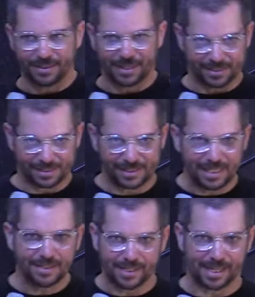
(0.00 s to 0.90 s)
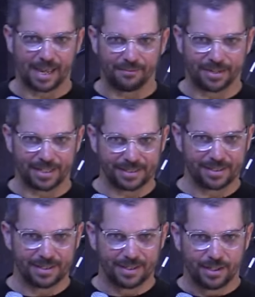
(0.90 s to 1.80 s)
the ceiling of it,
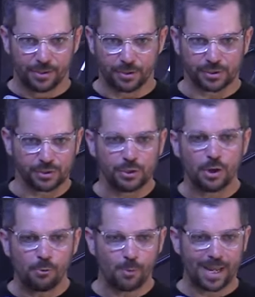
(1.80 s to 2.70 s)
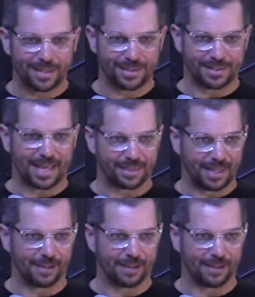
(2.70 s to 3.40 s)
there's no way that that thing